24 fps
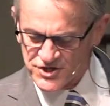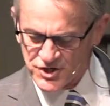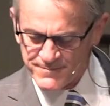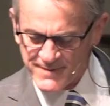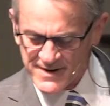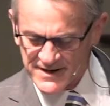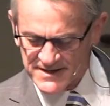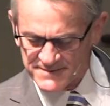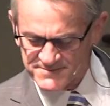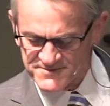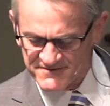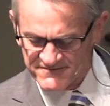go
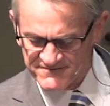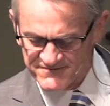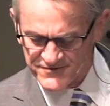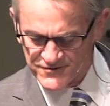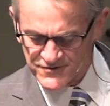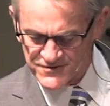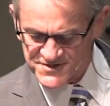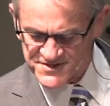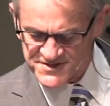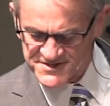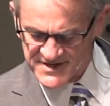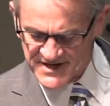back up to
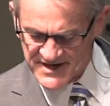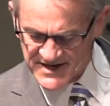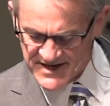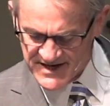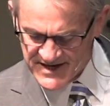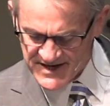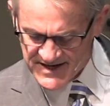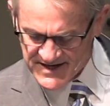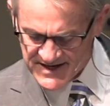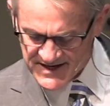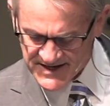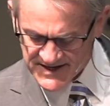verse
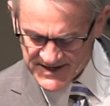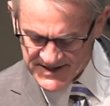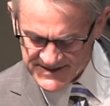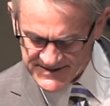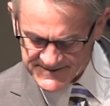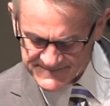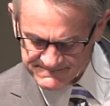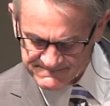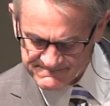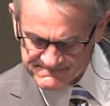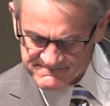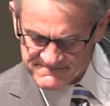
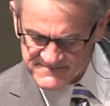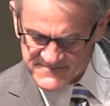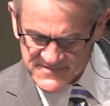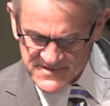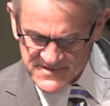um,